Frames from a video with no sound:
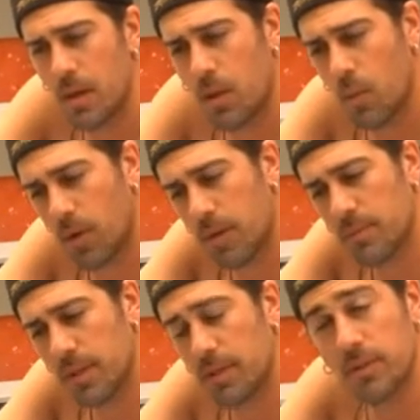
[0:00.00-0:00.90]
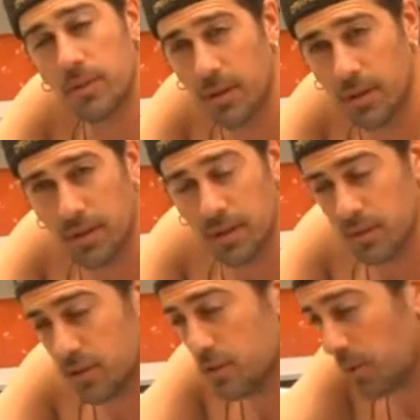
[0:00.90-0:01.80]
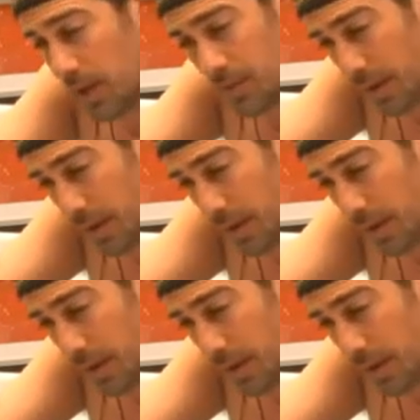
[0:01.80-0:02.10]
What I'm telling you, Karen, is you don't have